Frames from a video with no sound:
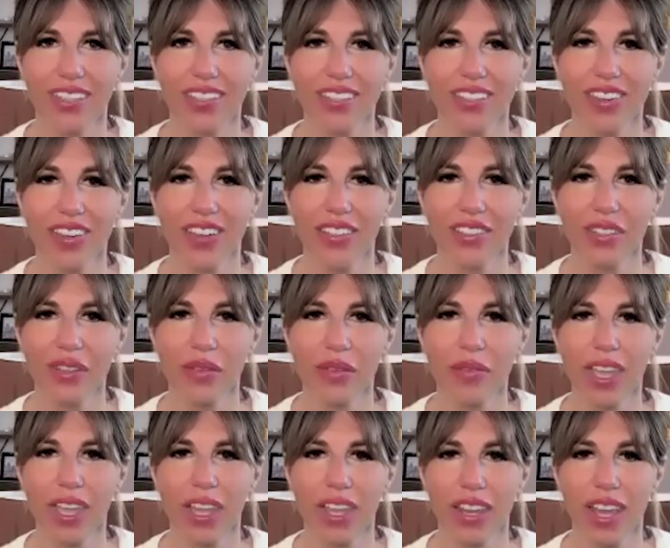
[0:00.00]
is awesome
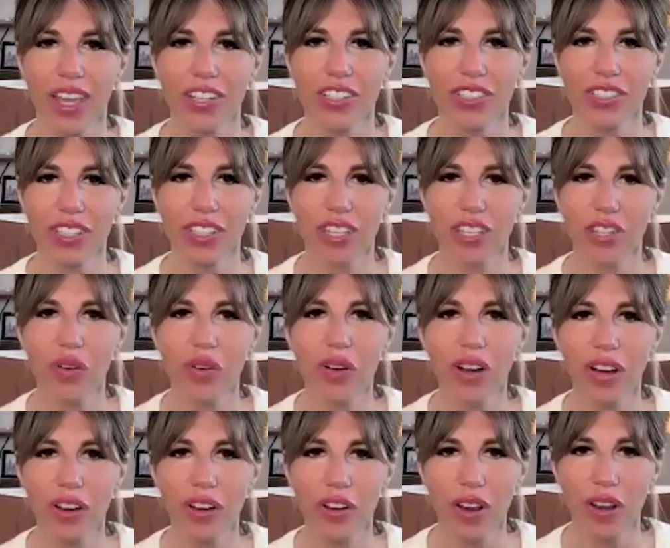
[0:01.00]
and ashley you
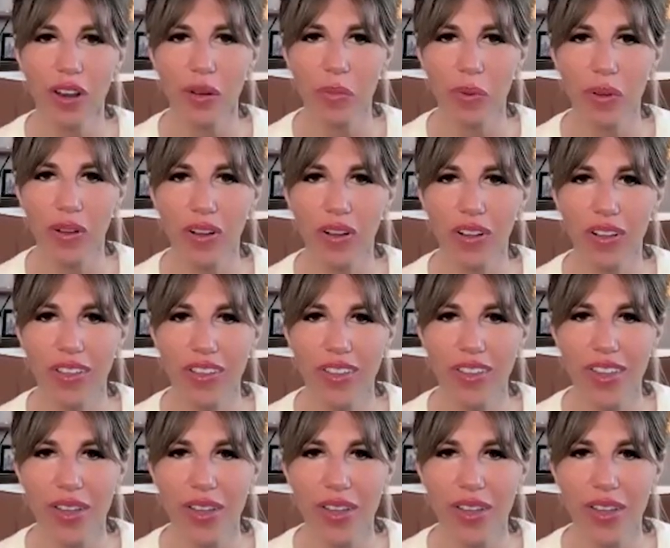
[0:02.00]
are incredible